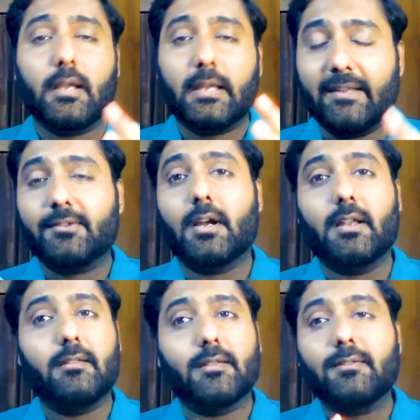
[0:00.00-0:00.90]
case
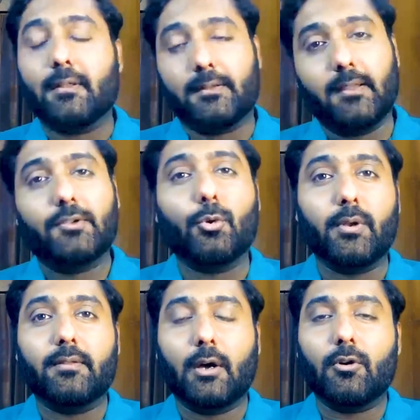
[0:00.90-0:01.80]
studies and success
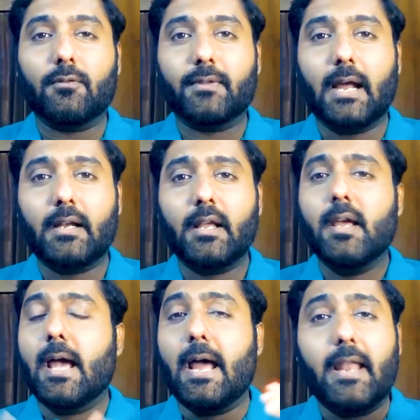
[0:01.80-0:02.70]
stories out of that.
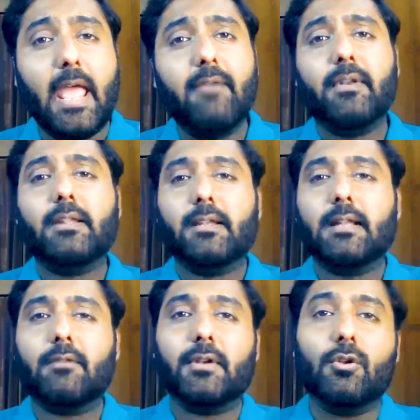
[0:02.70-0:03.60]
And everything
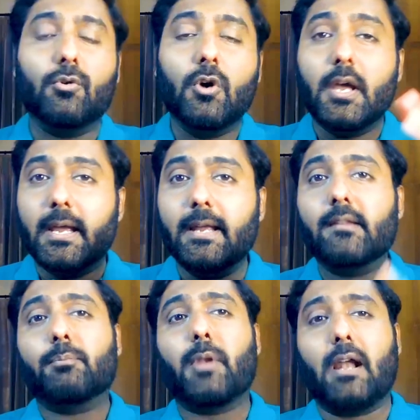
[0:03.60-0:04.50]
that we do
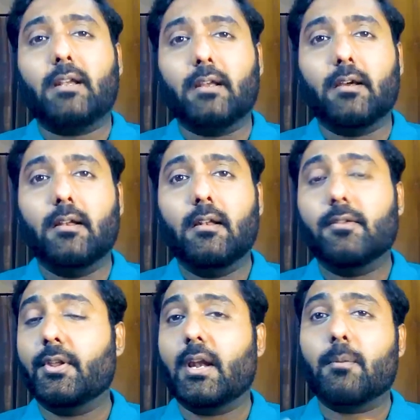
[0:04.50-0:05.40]
is practical.
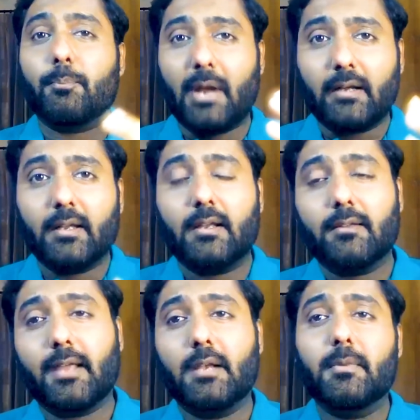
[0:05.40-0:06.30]
There are practical
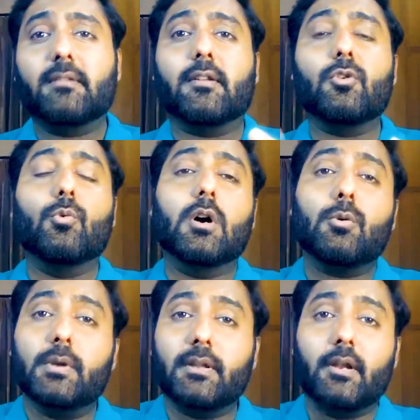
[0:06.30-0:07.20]
assignments and you
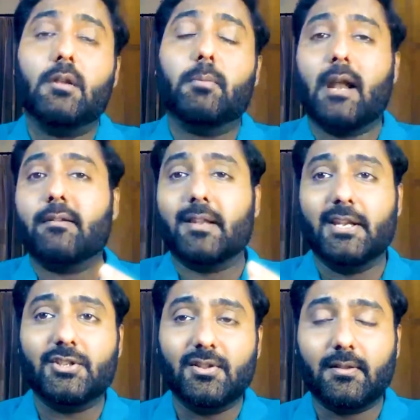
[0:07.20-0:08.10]
work with real brands and
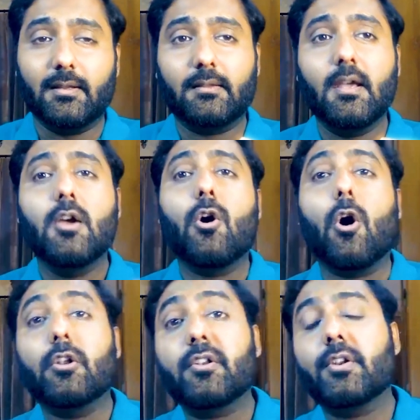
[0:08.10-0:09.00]
agencies
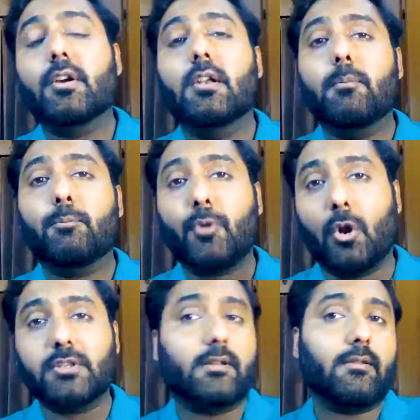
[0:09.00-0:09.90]
on real
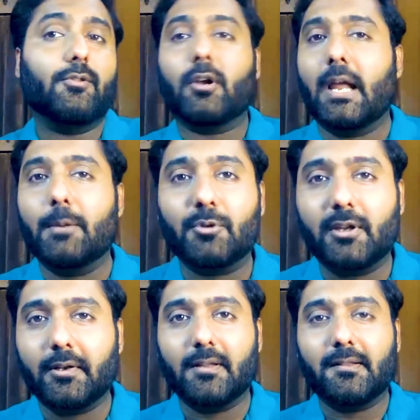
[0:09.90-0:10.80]
projects, not
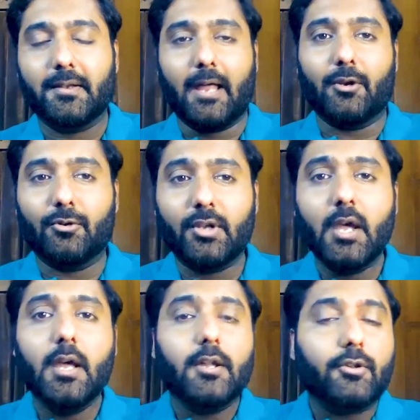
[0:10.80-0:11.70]
hypothetical scenarios.
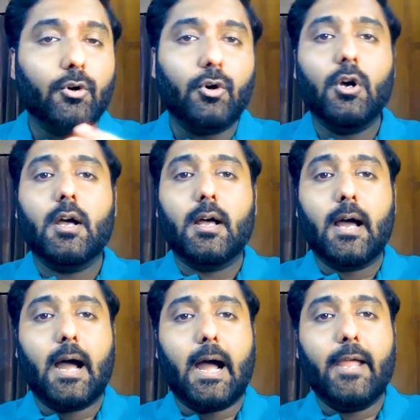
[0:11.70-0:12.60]
So
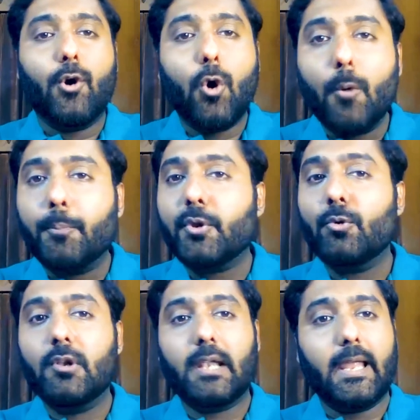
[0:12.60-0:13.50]
I hope
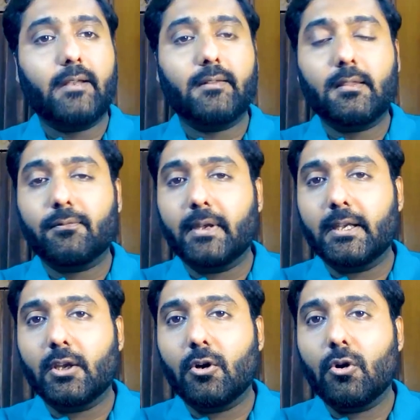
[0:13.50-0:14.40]
you liked this
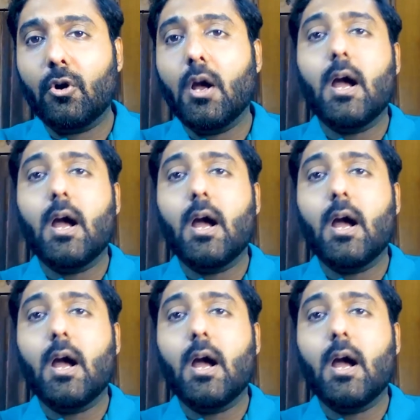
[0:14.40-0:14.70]
video.